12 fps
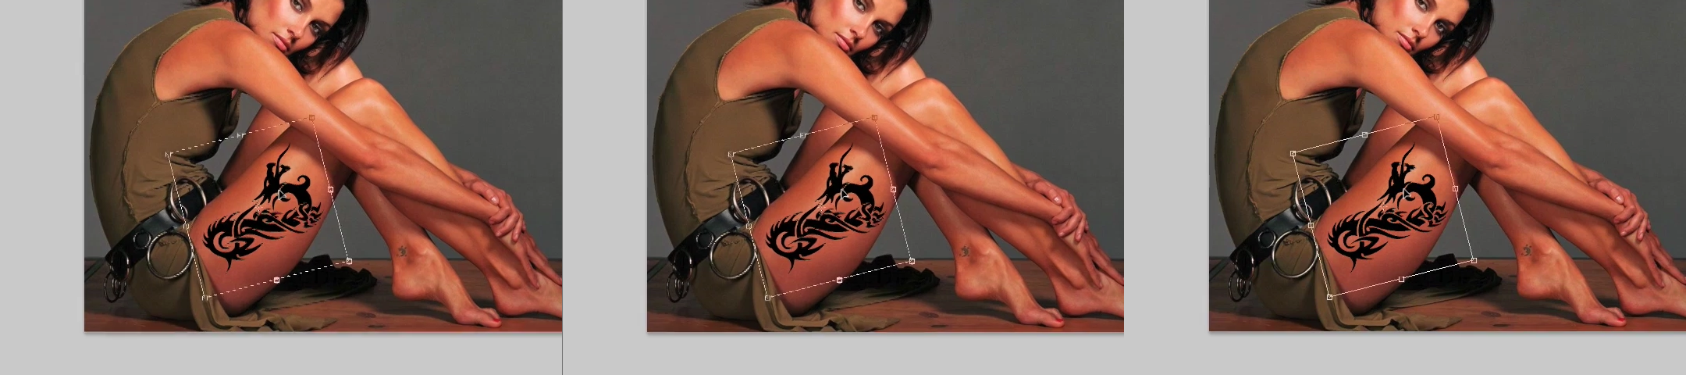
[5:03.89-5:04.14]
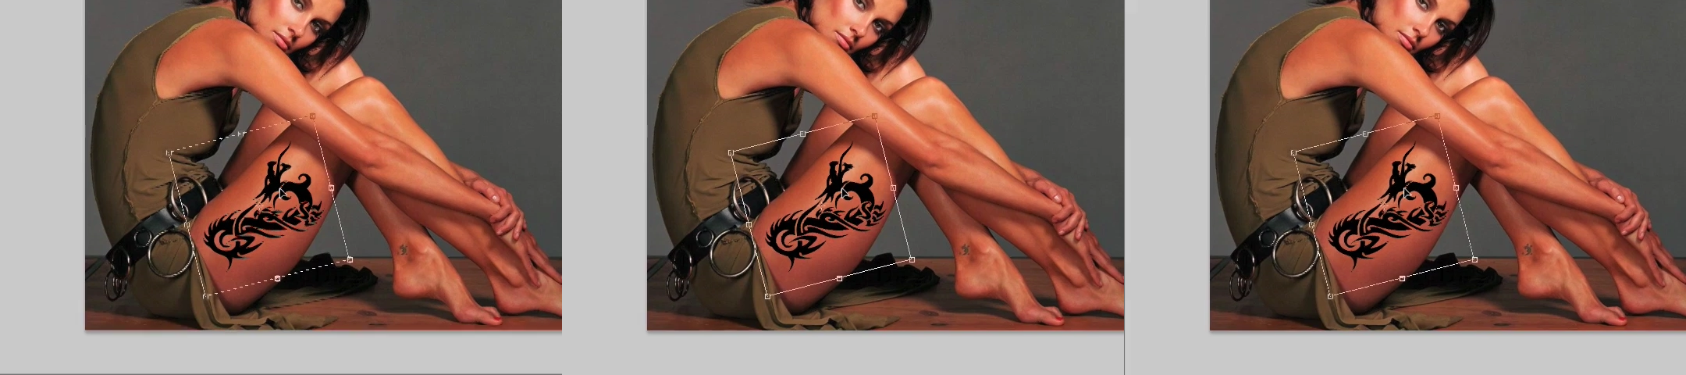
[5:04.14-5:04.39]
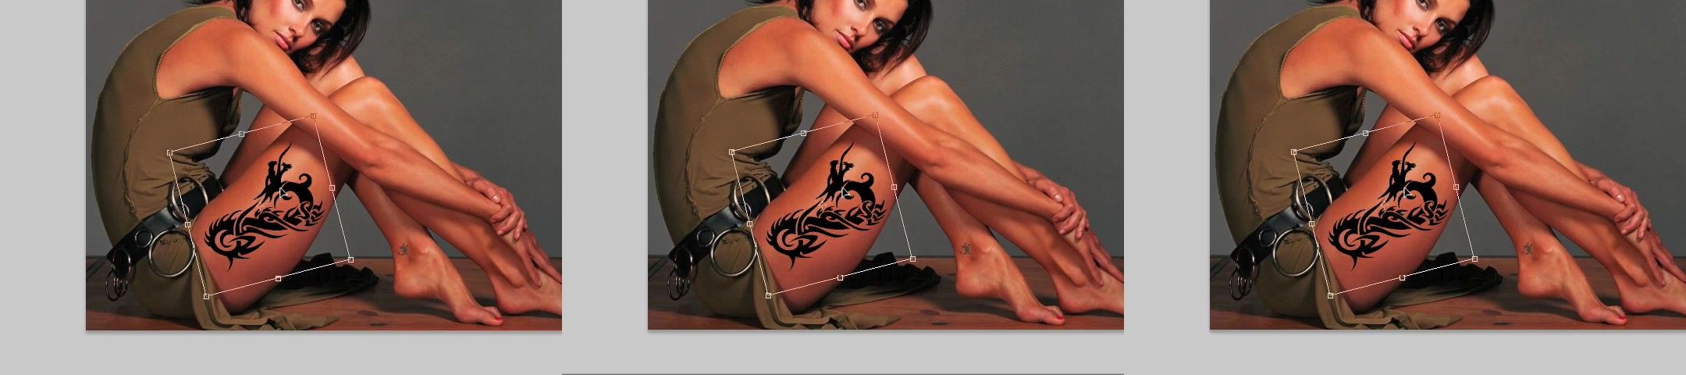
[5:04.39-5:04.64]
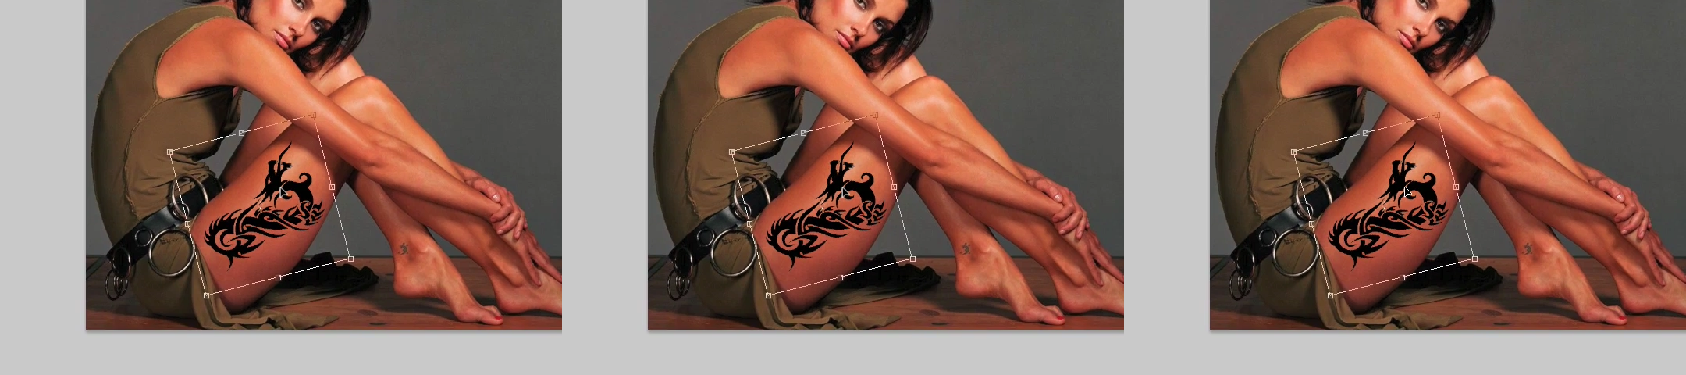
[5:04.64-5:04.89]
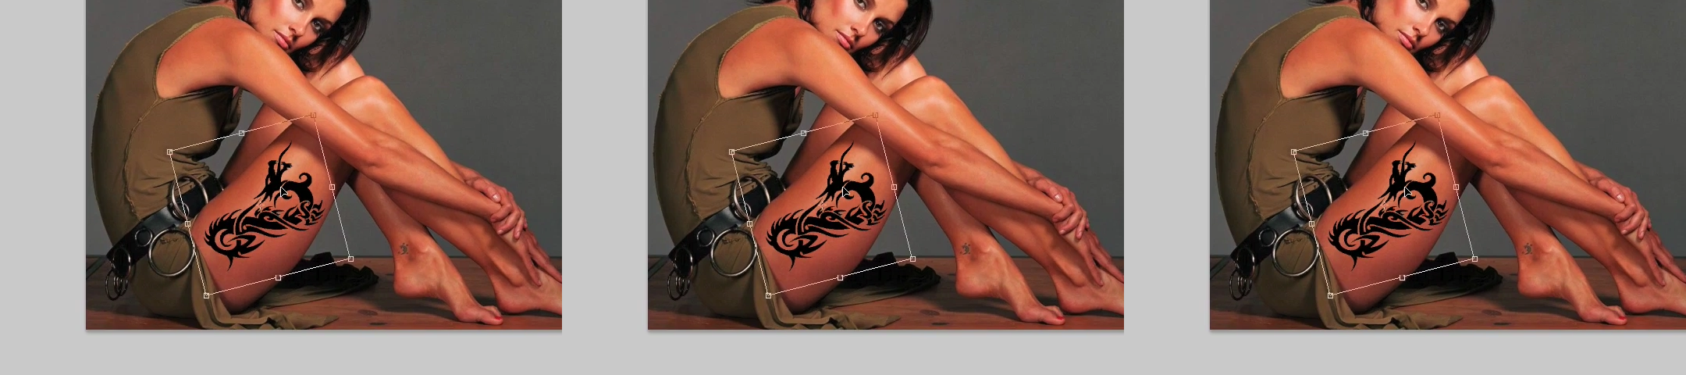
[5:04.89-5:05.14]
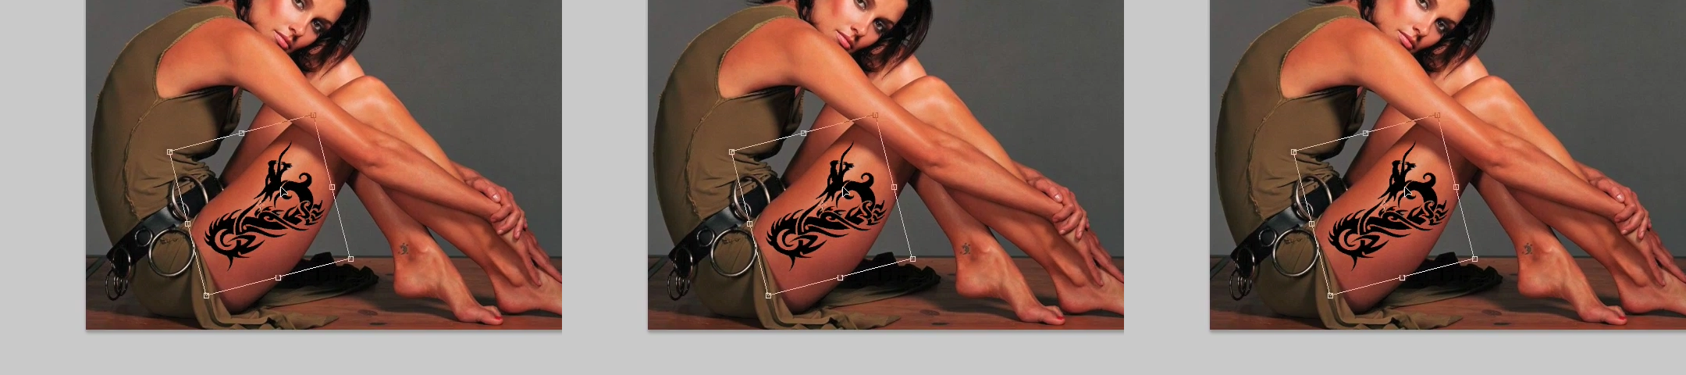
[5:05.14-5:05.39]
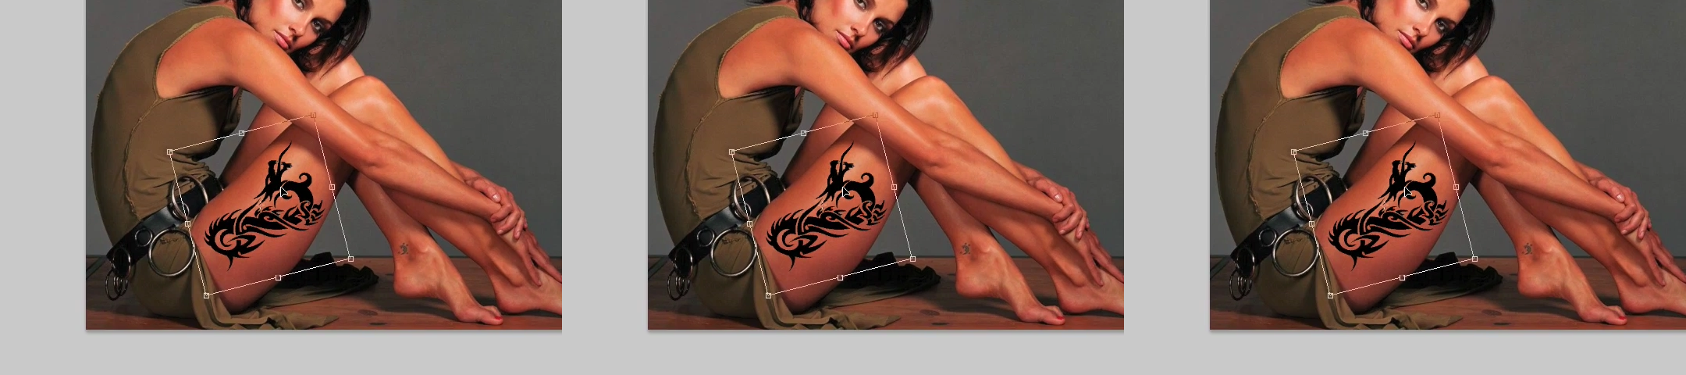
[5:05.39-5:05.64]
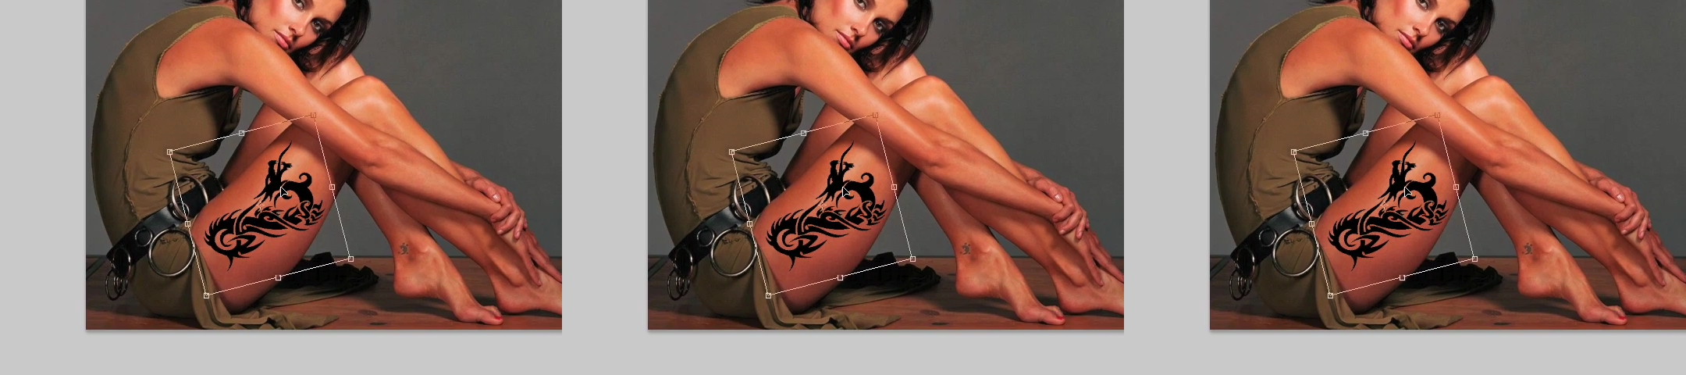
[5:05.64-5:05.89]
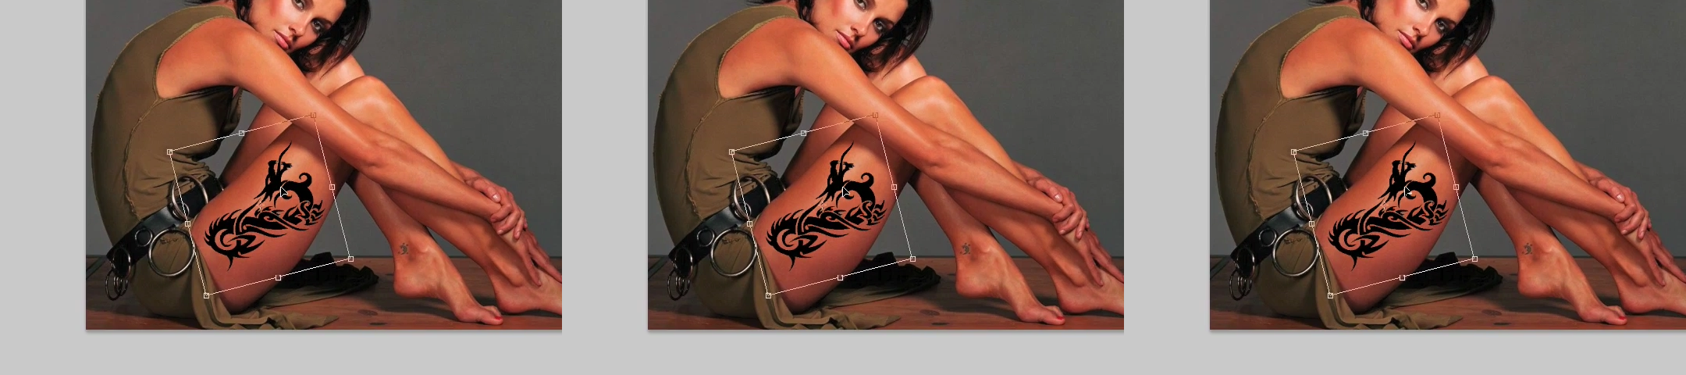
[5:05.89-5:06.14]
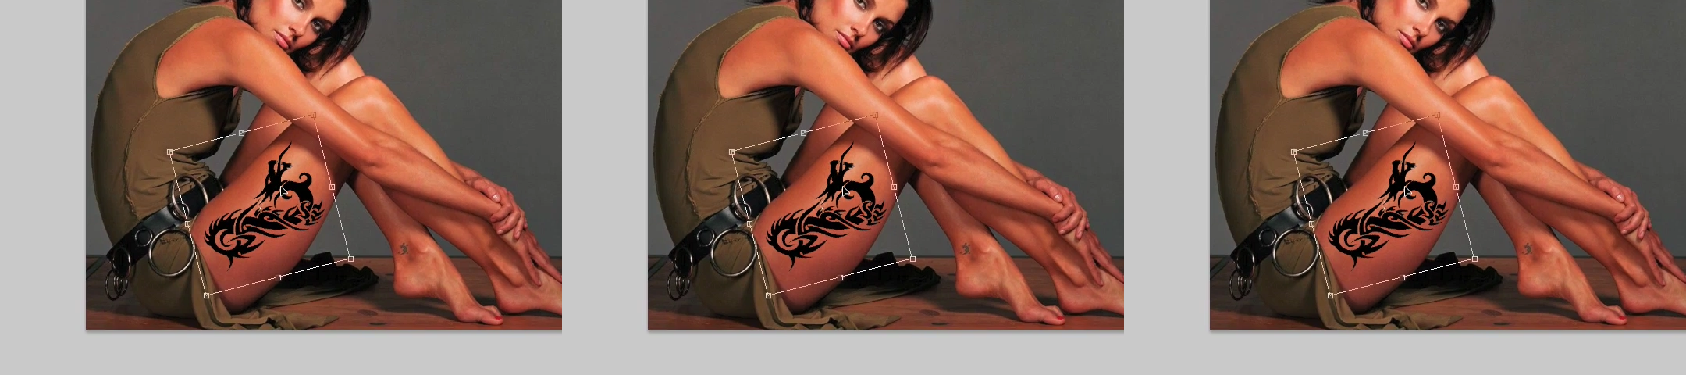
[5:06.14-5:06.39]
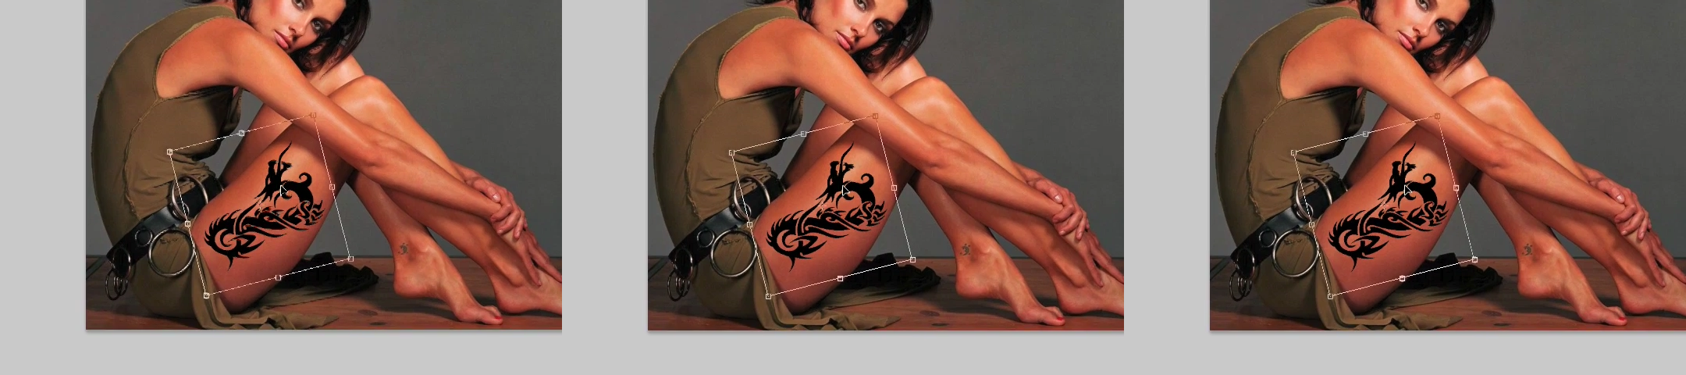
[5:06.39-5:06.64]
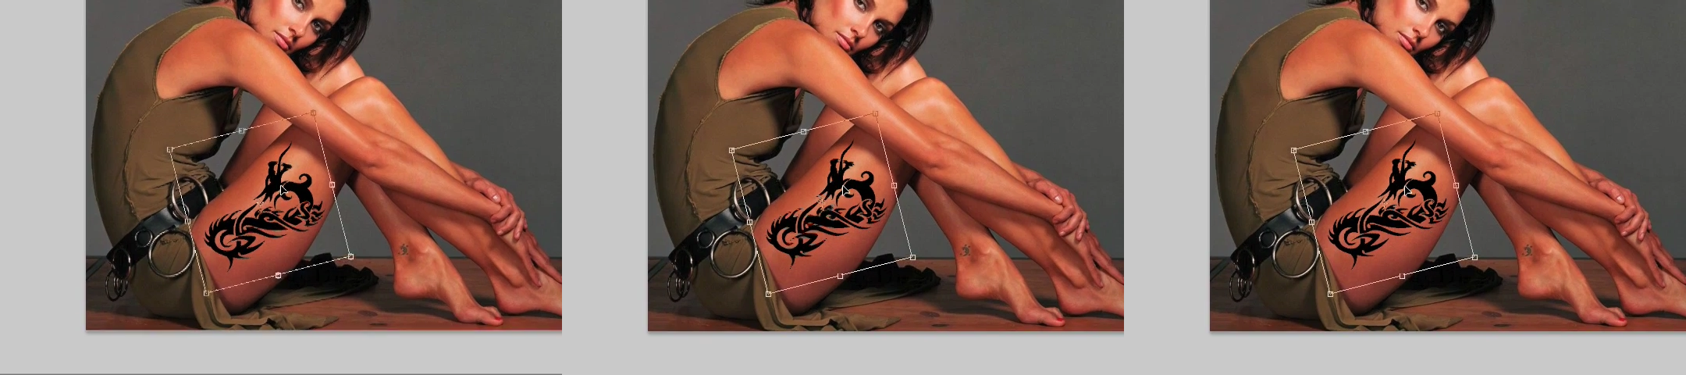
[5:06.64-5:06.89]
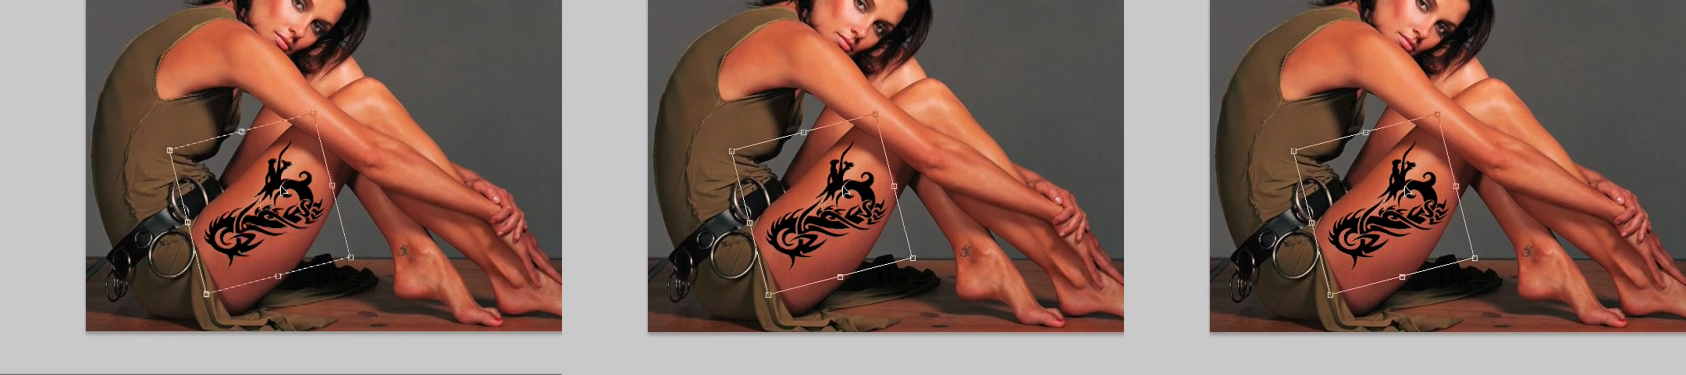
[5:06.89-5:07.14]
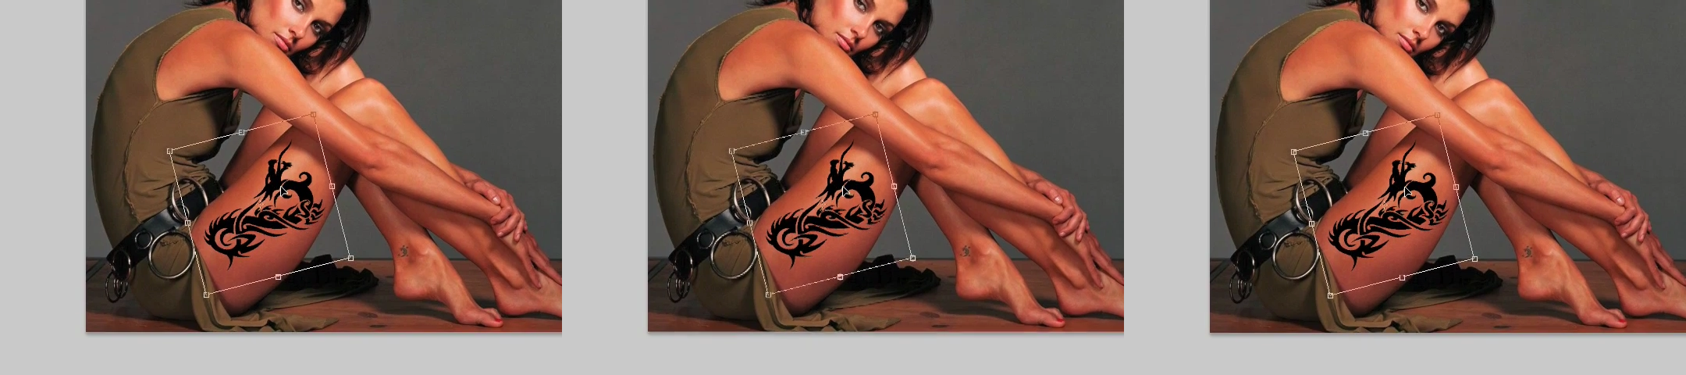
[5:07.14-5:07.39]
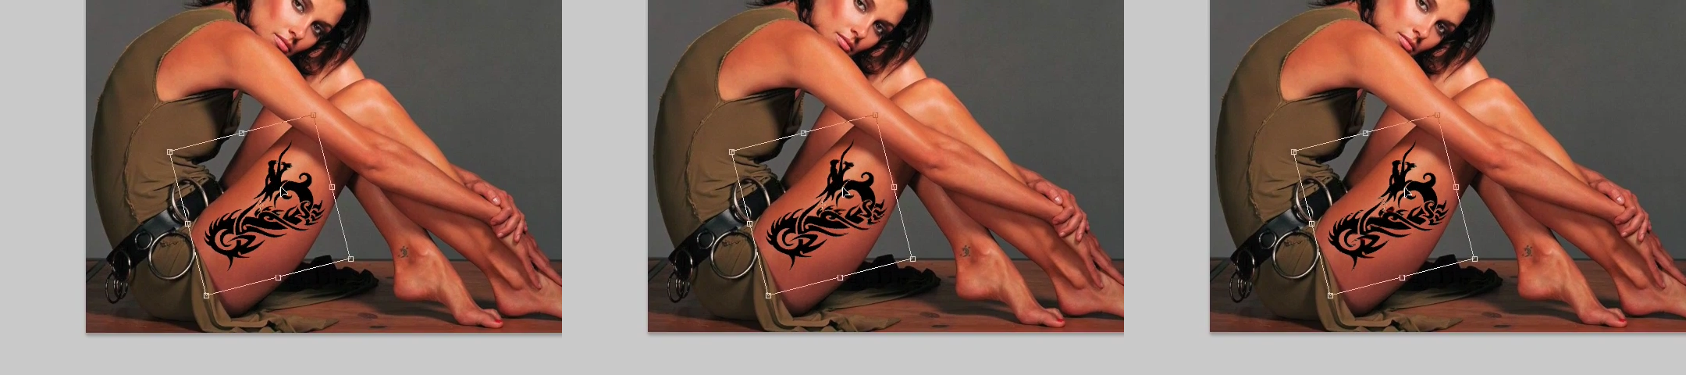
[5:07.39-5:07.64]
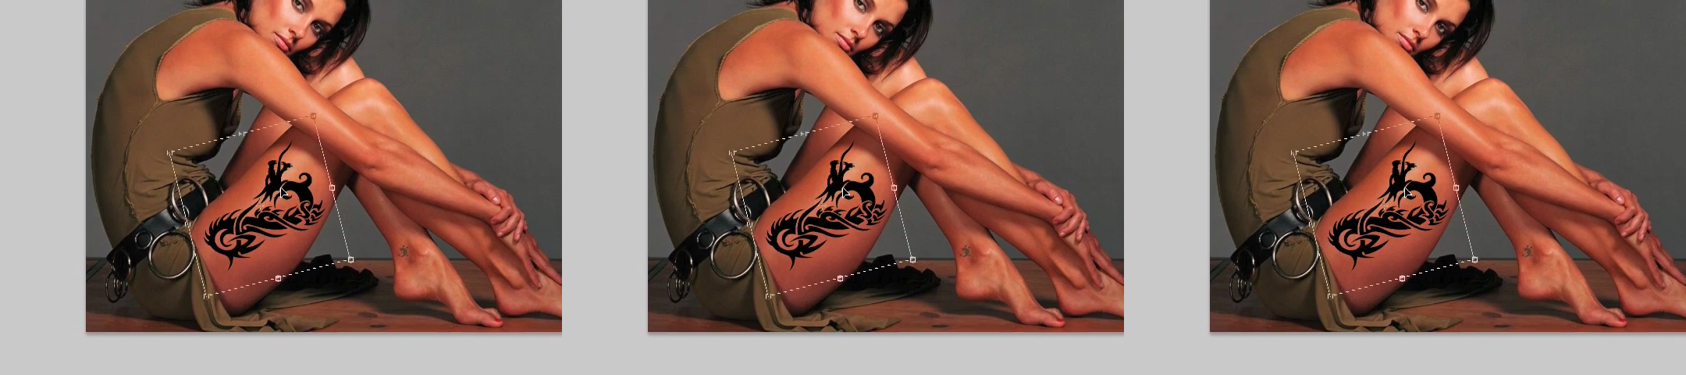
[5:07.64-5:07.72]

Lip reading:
(no speaker visible)